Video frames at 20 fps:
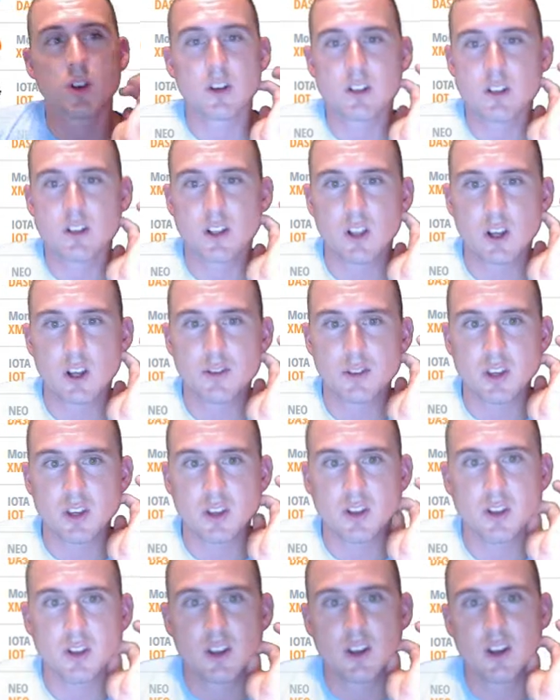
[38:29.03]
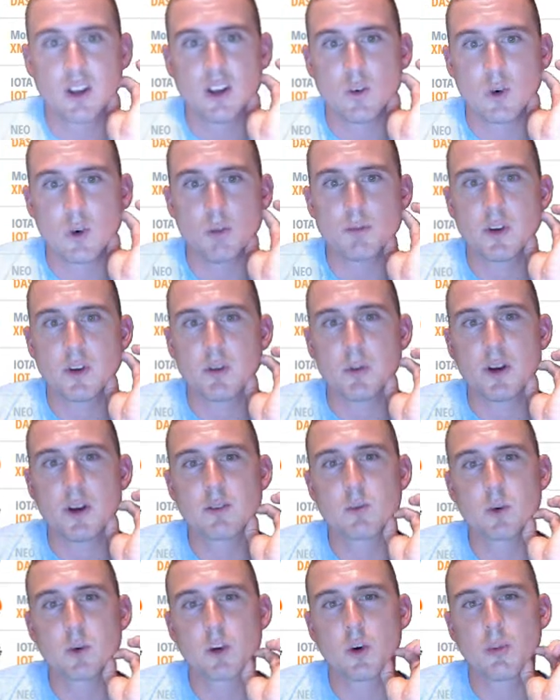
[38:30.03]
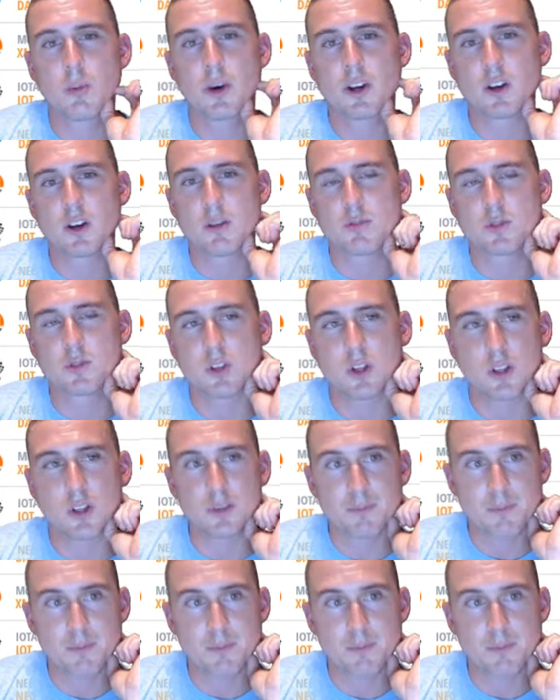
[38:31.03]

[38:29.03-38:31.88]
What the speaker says: to sell off again. Oh, never mind. We're going back up slowly.